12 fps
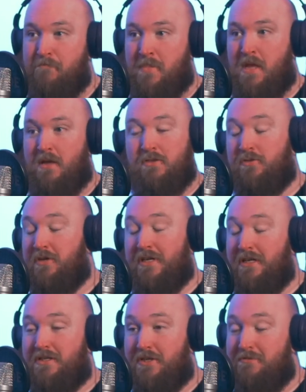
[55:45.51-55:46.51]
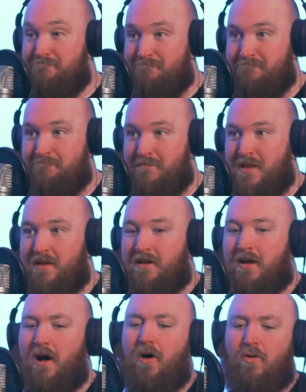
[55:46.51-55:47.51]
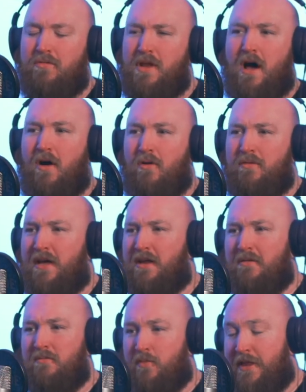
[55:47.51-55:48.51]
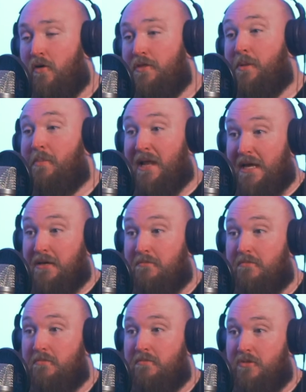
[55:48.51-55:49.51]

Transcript: Mm. That's all you need to do. Yeah. Oh no, they don't. They're on the plane.